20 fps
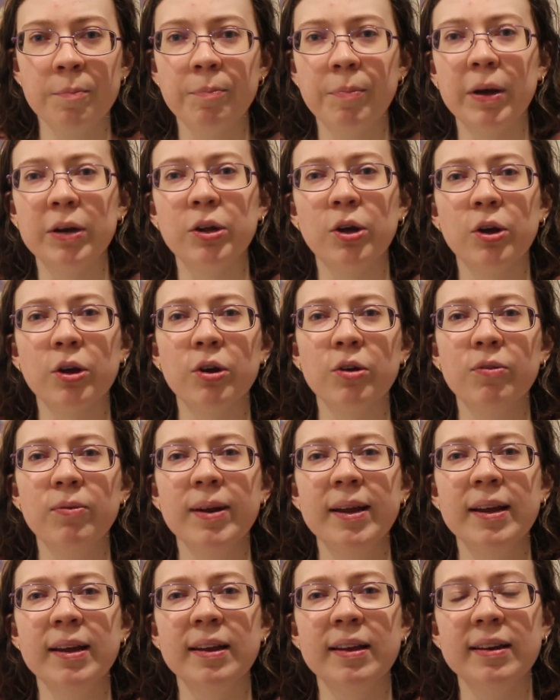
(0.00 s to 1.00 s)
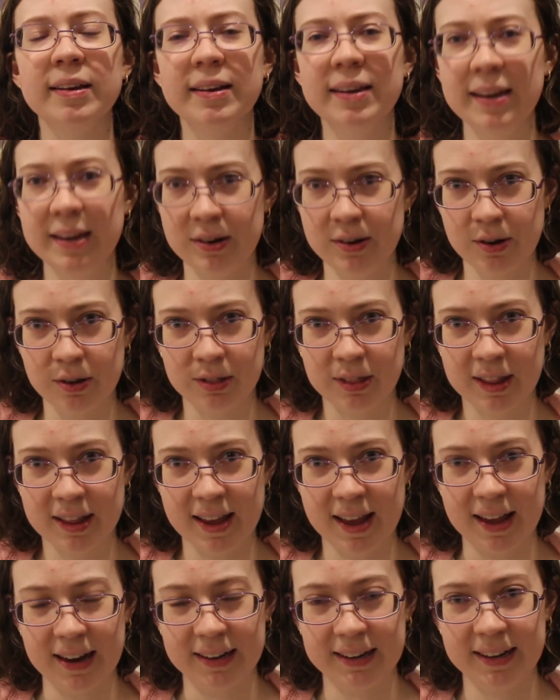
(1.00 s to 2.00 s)
But her career did not
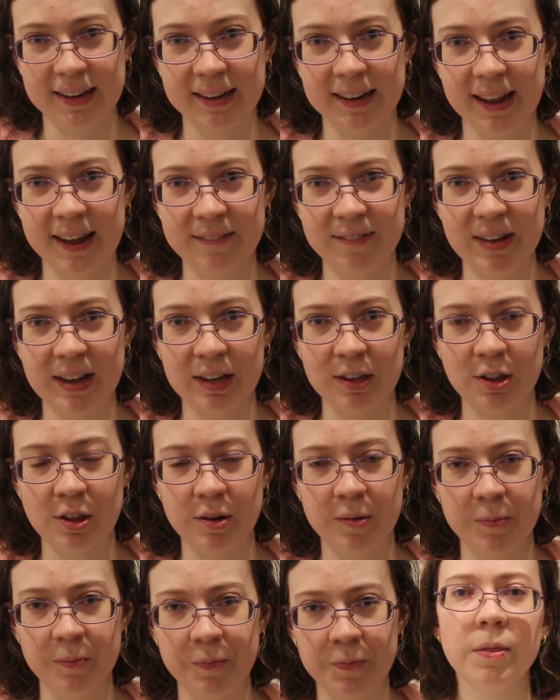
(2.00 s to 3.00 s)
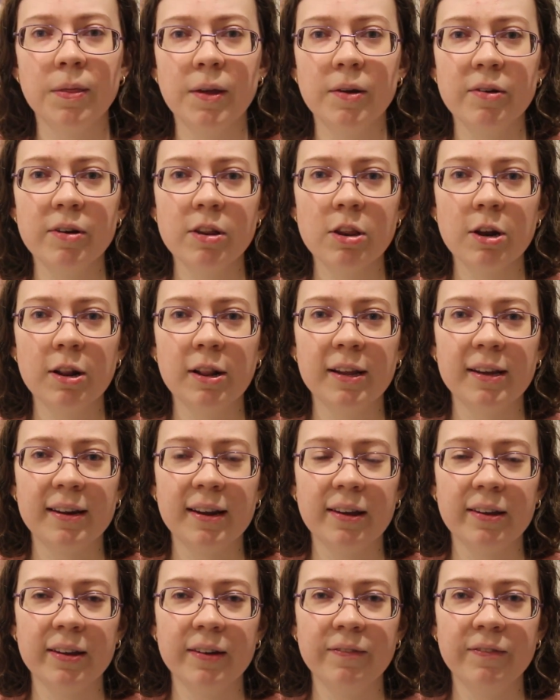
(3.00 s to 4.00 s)
start in live action. The original
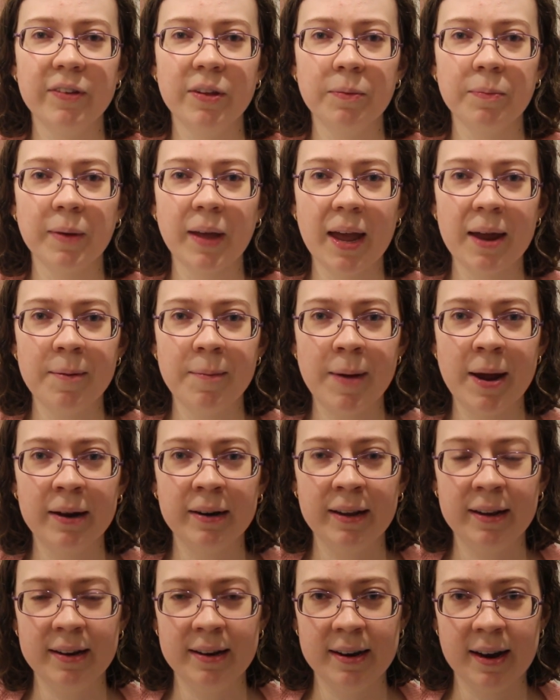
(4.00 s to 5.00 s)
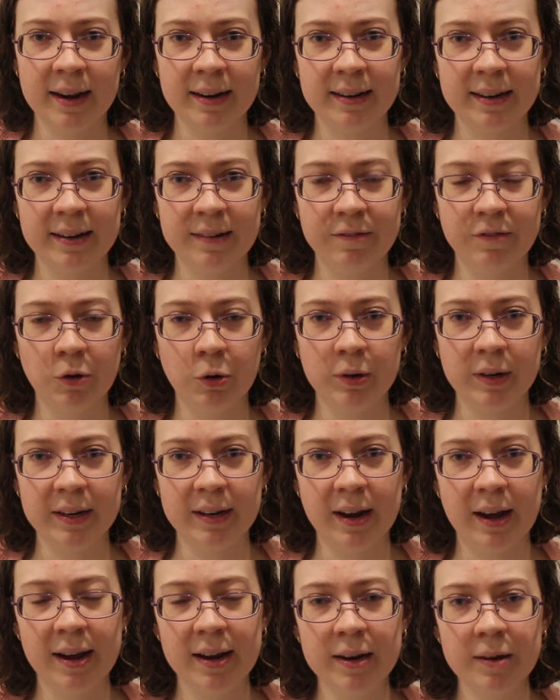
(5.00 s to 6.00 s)
Italian film came out in
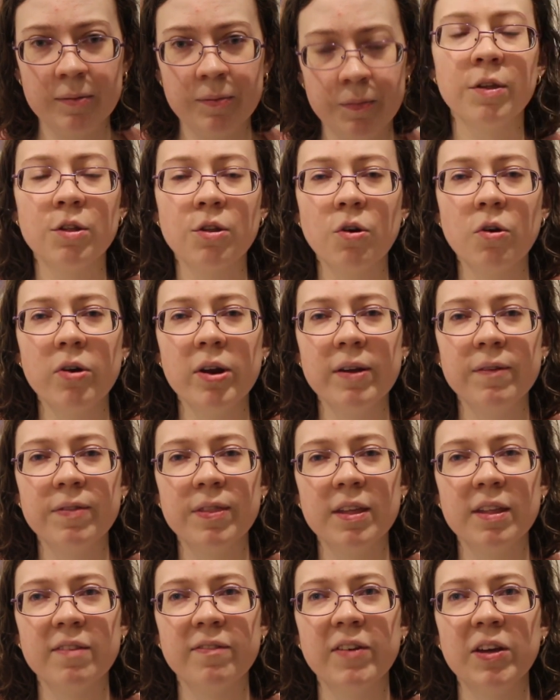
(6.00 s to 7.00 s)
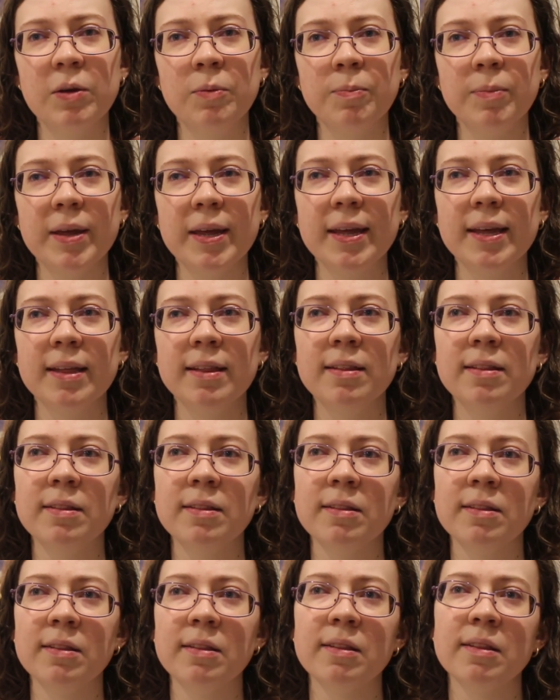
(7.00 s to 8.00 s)
1949. The story of this film
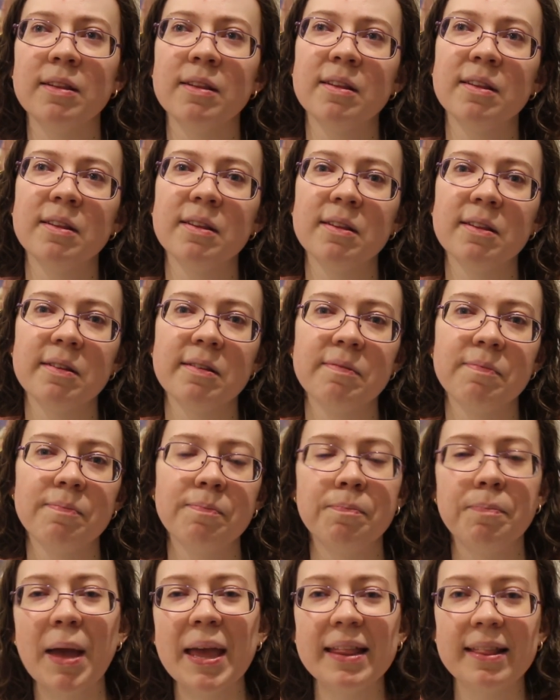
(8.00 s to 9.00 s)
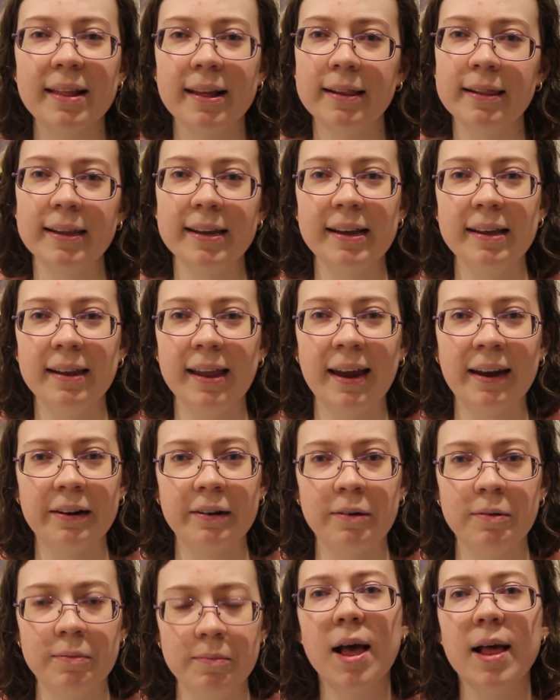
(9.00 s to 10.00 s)
is basically
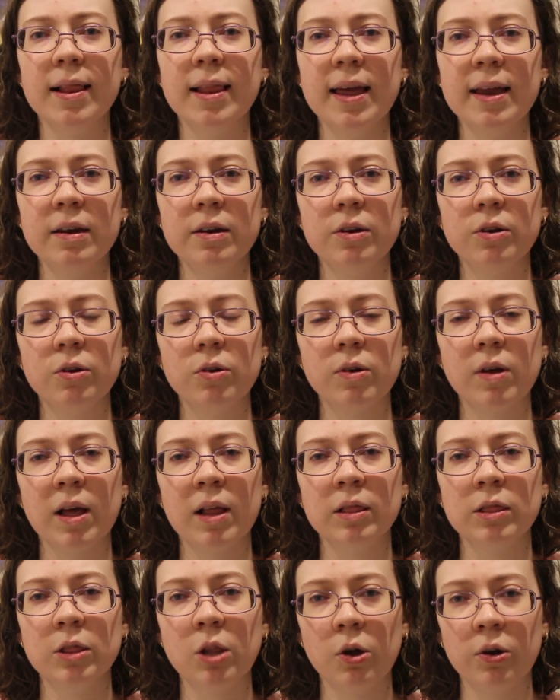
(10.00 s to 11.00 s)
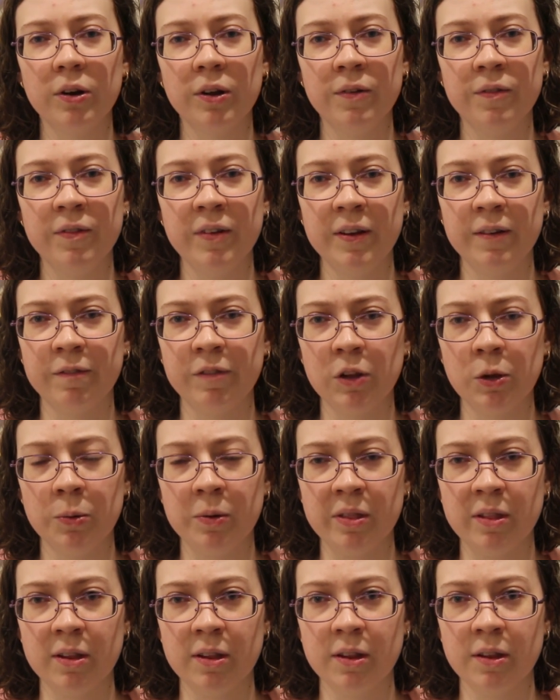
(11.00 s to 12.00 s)
Aladdin. Aladdin took a lot of
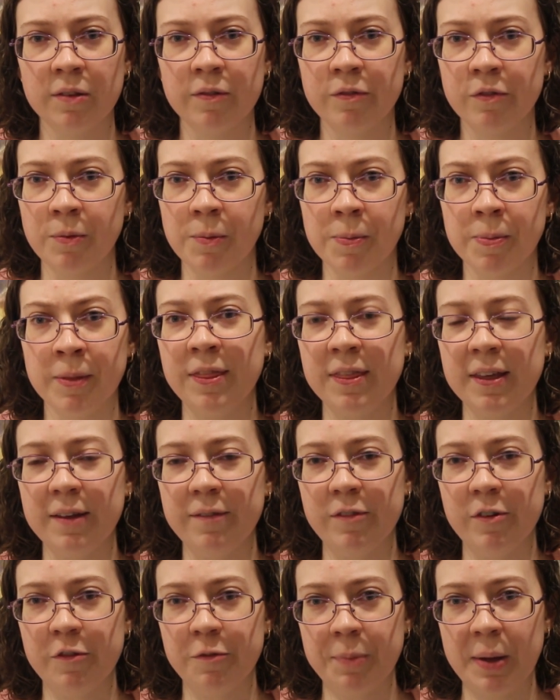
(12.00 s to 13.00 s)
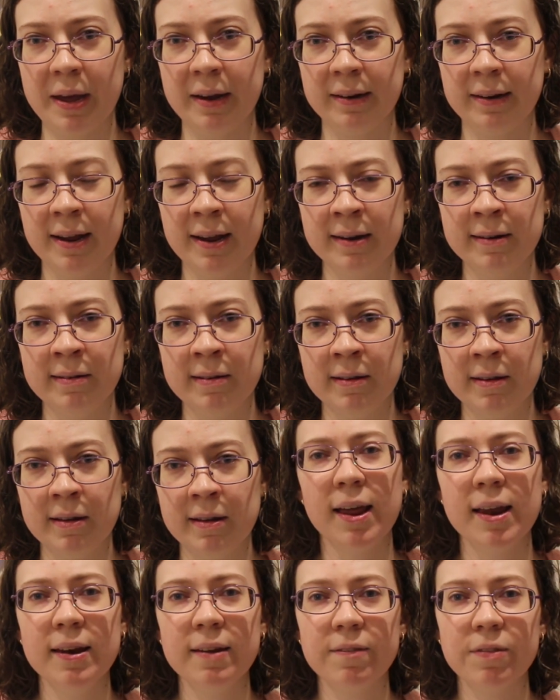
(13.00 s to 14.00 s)
influences from The Thief of Baghdad,
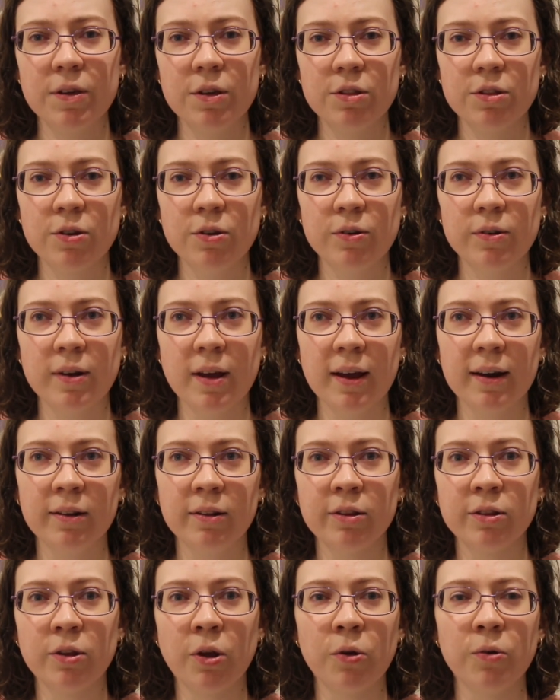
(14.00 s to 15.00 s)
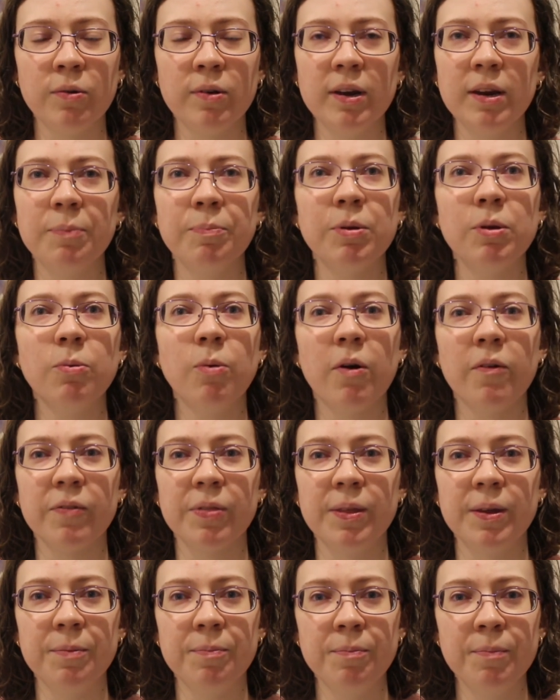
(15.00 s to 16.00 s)
and if those two titles don't tip you off
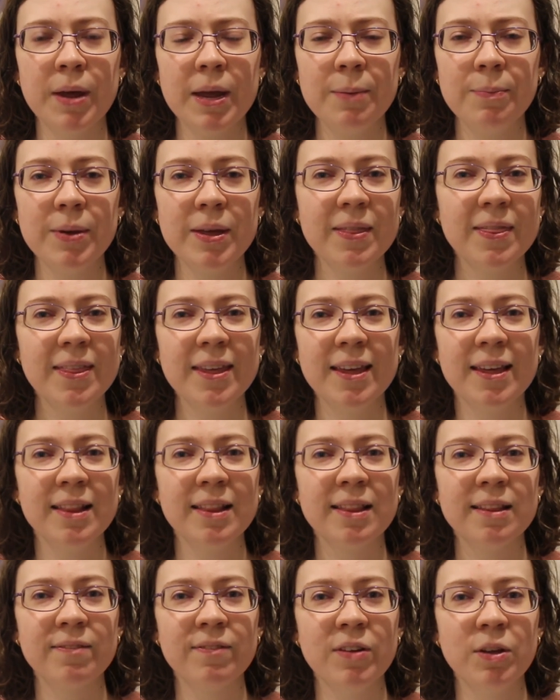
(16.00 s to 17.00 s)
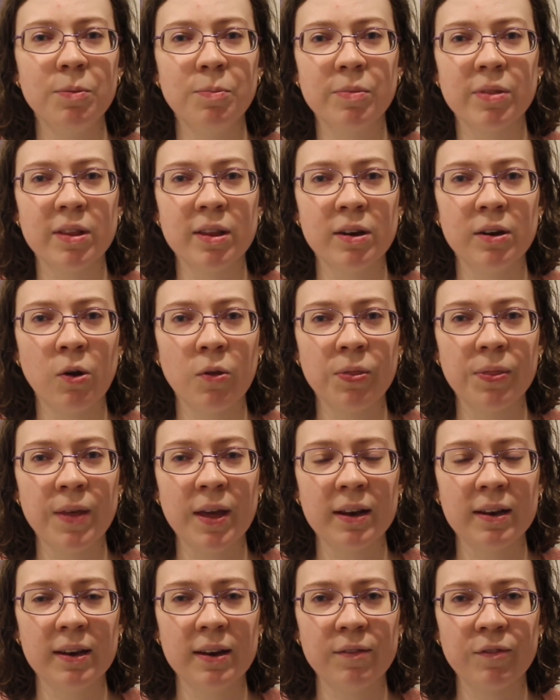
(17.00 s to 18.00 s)
that maybe these films are not
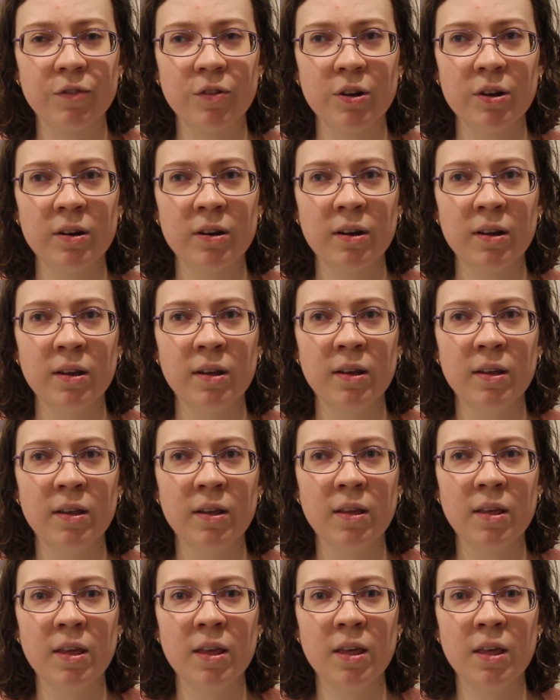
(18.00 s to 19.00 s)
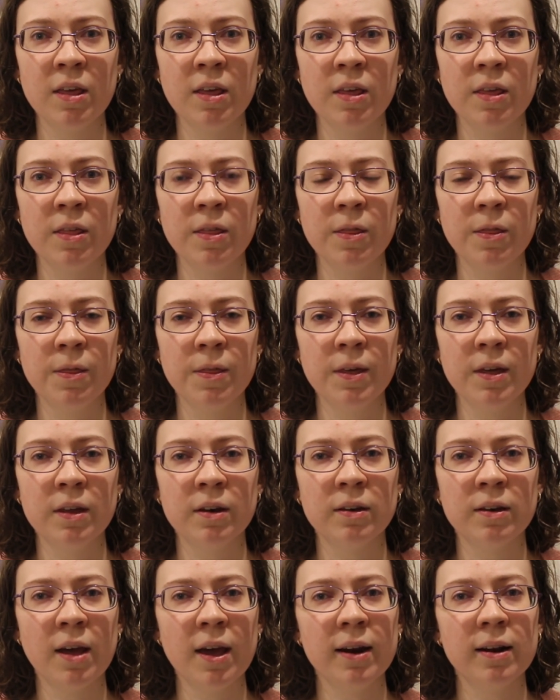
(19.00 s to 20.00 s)
that different, the
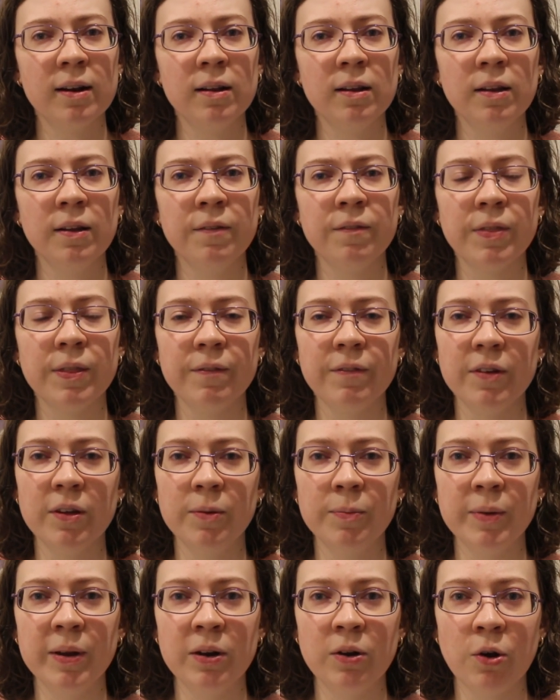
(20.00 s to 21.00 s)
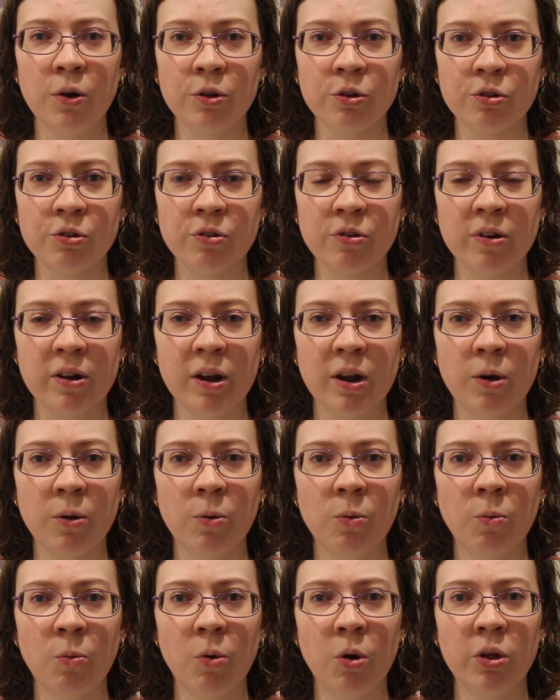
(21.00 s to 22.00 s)
title of the film in Austria
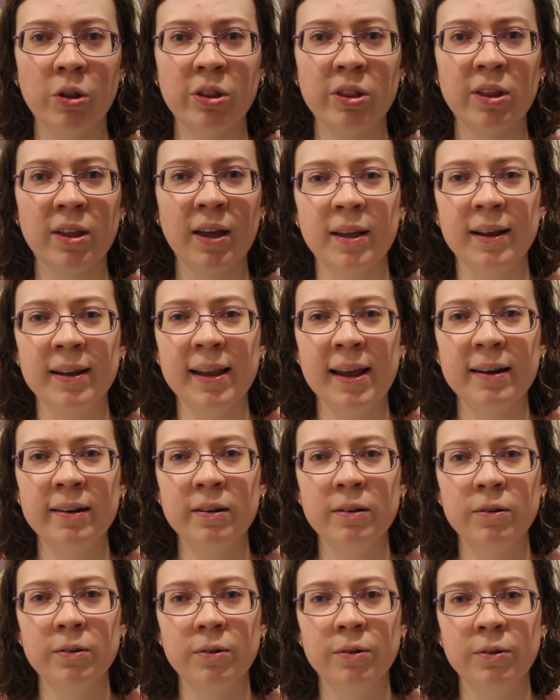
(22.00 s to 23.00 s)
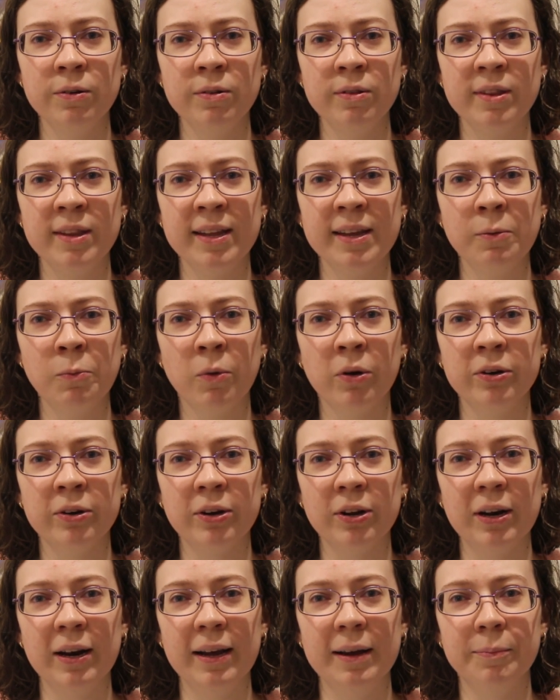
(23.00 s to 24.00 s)
was Aladdin und die
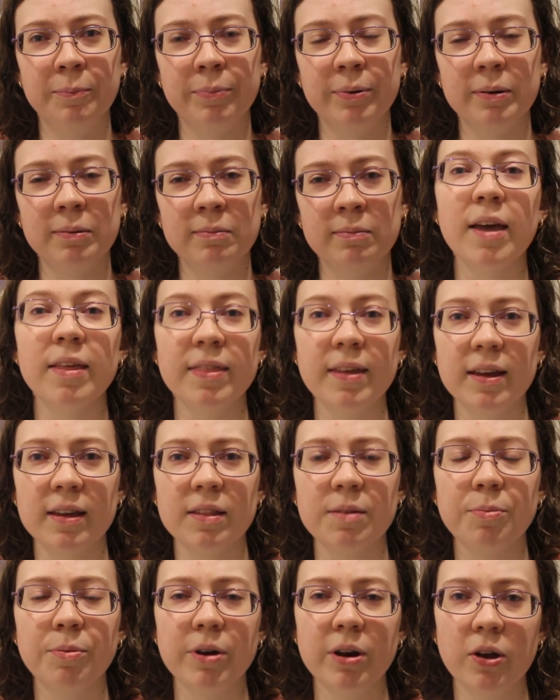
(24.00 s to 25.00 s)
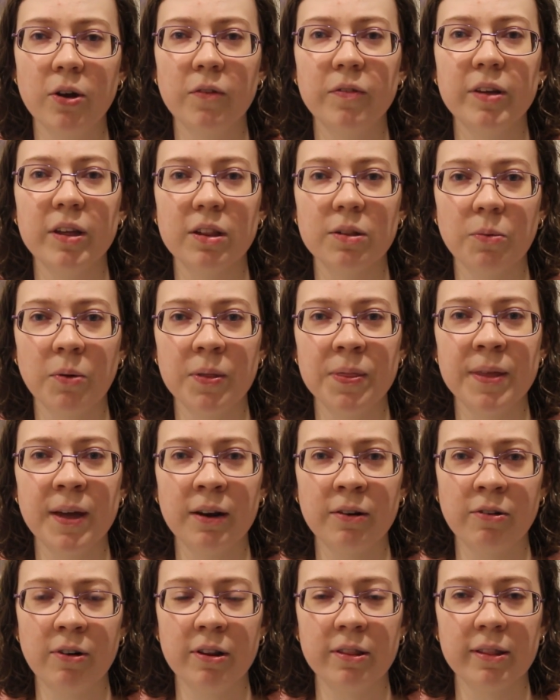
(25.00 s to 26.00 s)
Wunderlampe. I think it's pretty obvious what
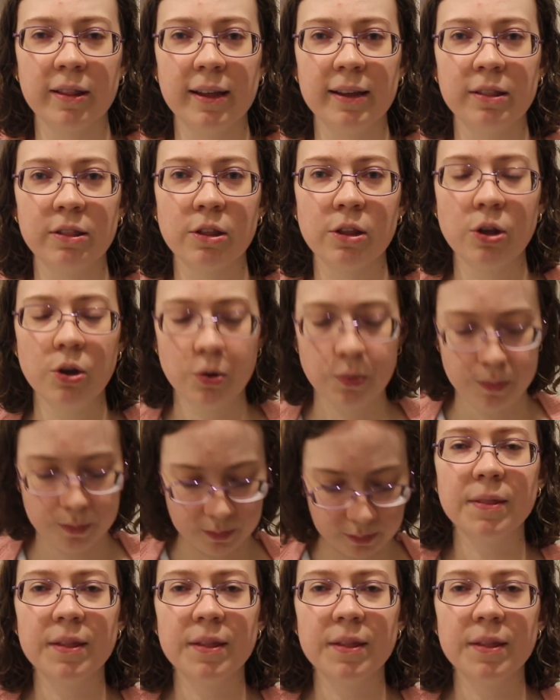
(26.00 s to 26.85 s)
that translates to.